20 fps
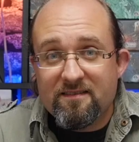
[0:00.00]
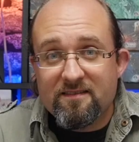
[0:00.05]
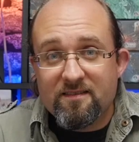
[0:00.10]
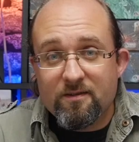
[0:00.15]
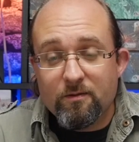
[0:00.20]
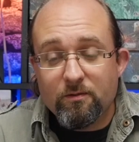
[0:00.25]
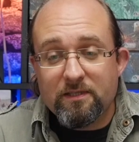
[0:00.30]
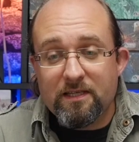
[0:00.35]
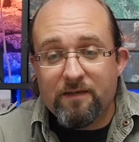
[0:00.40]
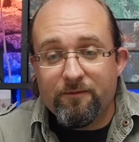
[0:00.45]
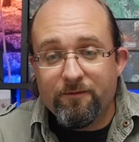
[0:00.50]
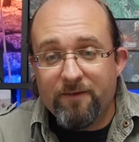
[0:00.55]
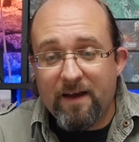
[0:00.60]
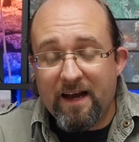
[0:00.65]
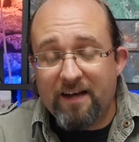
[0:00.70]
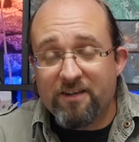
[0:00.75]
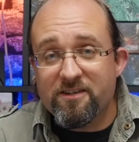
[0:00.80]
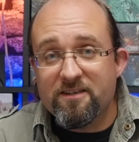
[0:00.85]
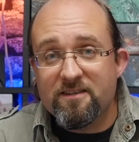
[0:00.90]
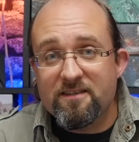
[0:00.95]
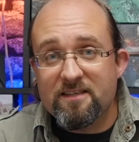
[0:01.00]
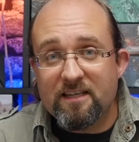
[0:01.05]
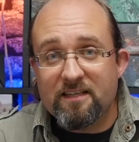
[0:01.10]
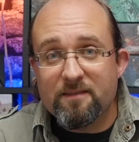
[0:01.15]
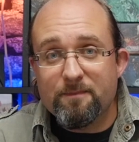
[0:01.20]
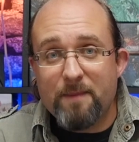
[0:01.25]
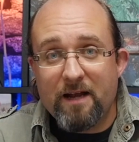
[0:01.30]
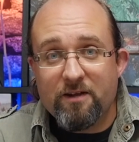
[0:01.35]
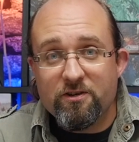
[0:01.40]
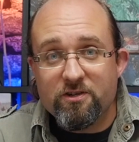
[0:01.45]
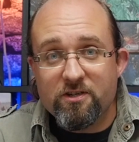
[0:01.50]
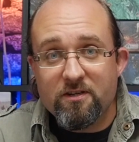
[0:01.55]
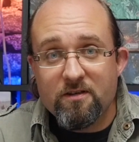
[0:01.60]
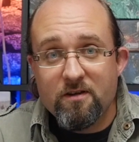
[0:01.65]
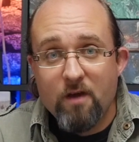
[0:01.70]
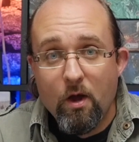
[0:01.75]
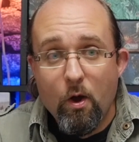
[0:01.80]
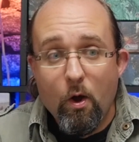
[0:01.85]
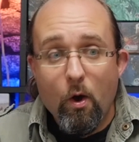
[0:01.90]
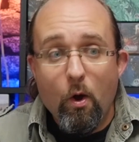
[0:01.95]
Salty Factions expansion,
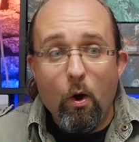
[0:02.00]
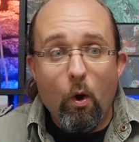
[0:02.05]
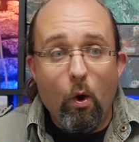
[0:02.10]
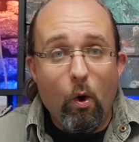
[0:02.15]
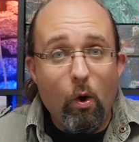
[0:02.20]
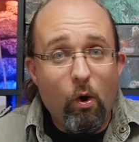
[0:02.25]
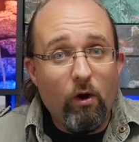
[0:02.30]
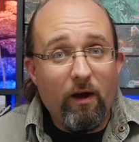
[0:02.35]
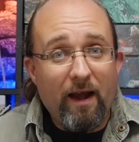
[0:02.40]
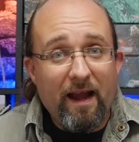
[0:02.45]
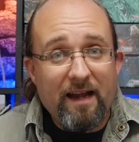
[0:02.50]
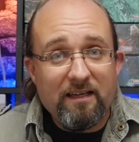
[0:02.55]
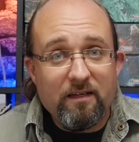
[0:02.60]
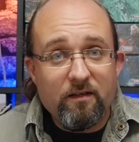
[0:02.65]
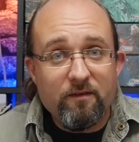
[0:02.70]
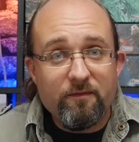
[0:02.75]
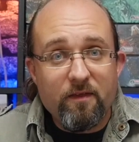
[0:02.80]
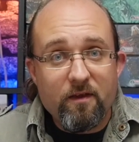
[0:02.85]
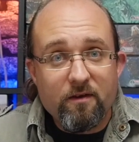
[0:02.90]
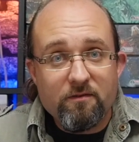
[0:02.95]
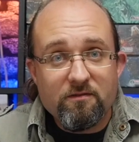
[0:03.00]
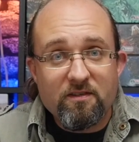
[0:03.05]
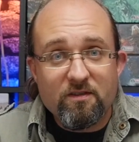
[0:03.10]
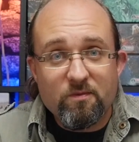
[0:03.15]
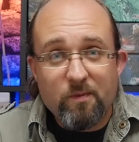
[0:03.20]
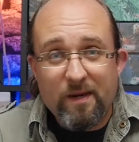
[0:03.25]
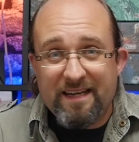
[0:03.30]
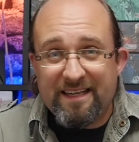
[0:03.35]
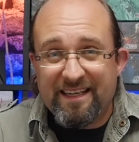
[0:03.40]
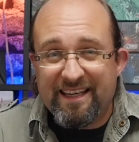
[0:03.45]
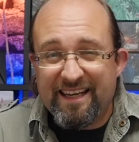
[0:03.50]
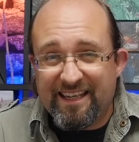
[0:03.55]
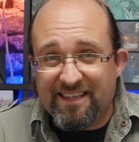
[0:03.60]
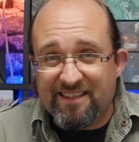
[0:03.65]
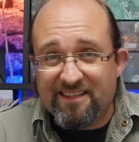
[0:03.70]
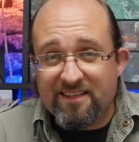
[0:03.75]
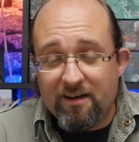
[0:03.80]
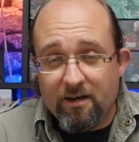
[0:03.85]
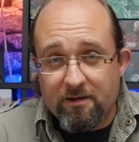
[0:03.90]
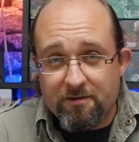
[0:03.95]
or any of those sweet
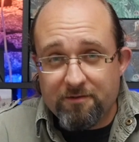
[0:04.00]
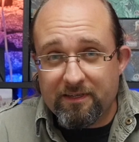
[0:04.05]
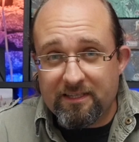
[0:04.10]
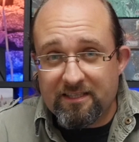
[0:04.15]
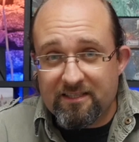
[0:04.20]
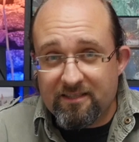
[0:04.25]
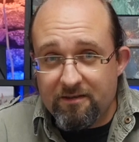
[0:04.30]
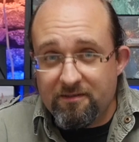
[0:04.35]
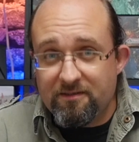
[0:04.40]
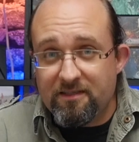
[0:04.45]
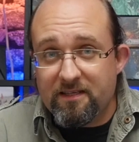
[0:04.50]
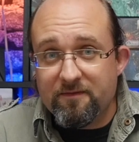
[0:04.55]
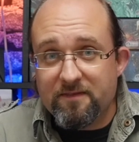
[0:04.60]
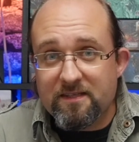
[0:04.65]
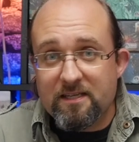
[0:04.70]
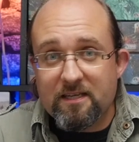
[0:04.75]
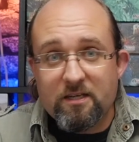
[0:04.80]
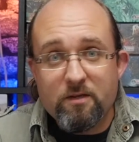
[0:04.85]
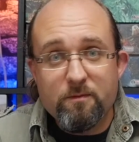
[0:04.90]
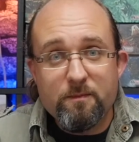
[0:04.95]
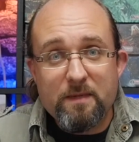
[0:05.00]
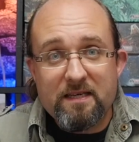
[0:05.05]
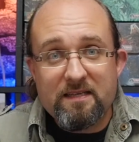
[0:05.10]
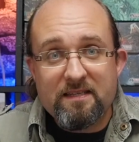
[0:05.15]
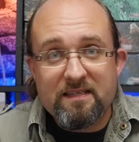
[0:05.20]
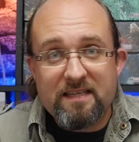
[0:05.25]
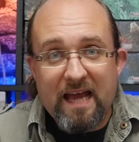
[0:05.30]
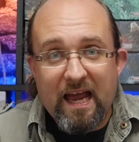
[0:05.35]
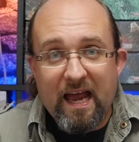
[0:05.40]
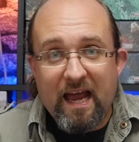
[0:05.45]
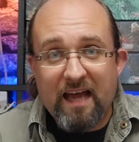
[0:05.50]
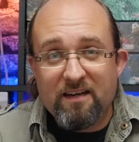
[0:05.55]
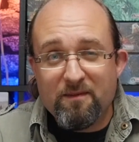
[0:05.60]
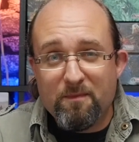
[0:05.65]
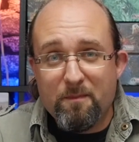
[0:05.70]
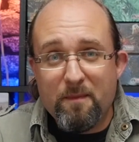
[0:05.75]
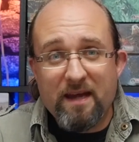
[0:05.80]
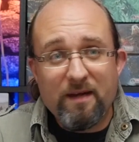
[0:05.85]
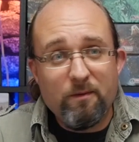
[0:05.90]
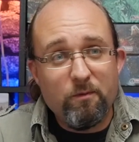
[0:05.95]
Kickstarter exclusives that you missed and
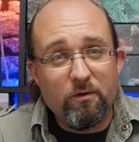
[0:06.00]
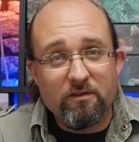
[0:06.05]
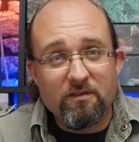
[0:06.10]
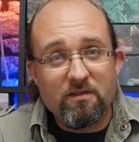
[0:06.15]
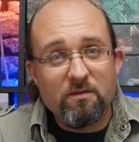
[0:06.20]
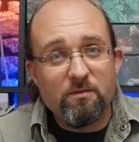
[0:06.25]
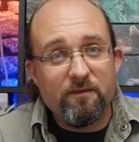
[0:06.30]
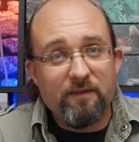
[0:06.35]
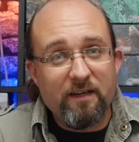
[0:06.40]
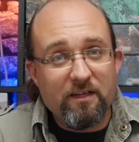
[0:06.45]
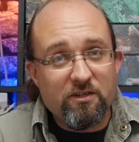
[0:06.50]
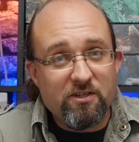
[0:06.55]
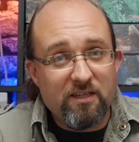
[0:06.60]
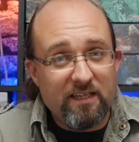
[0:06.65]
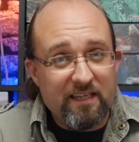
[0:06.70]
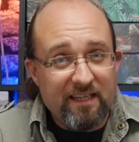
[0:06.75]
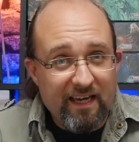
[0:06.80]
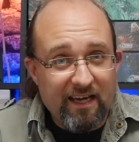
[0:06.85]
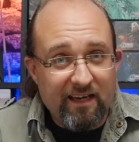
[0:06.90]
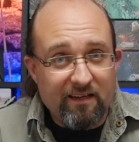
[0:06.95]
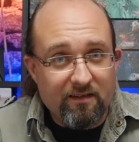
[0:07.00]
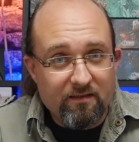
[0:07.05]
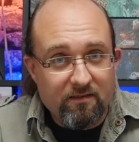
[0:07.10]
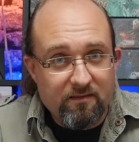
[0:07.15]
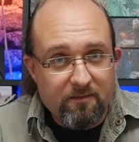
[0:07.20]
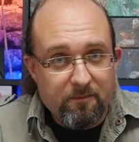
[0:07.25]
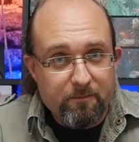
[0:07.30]
may want to eventually get.